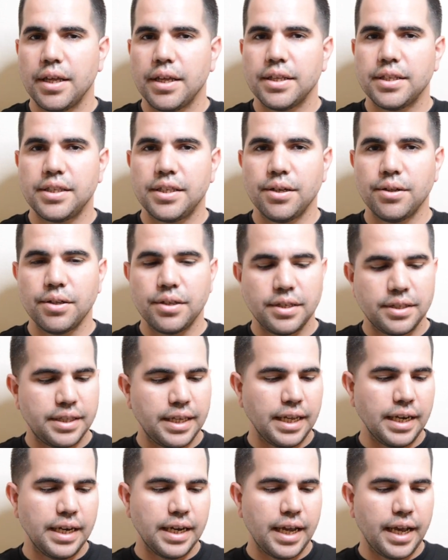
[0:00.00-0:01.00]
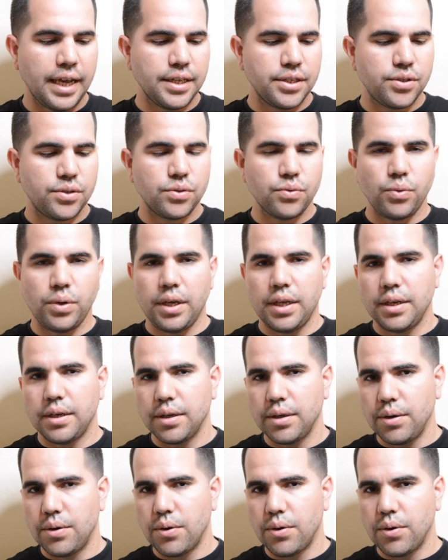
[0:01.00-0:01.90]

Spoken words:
Still just a nice, sweet,